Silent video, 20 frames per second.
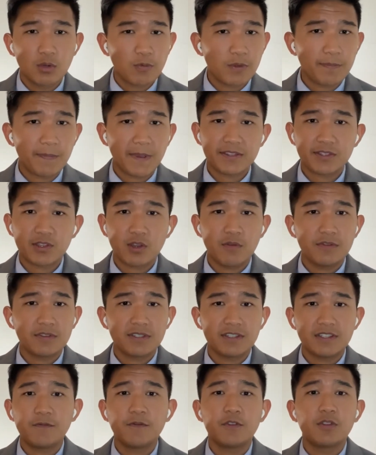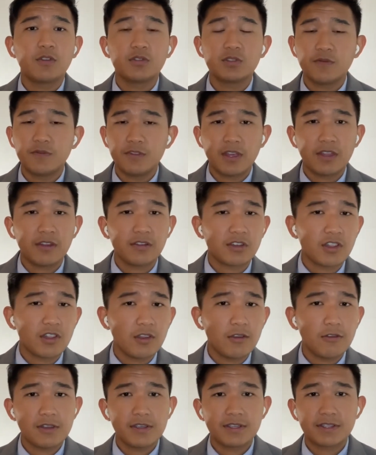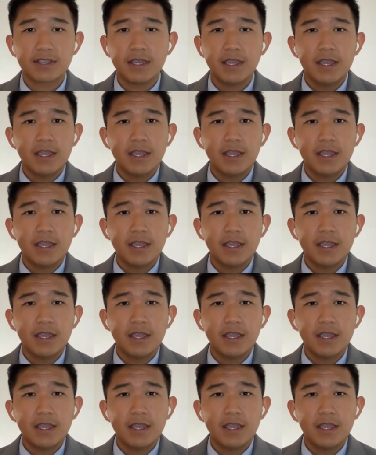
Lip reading: with my services for those of you that are curious.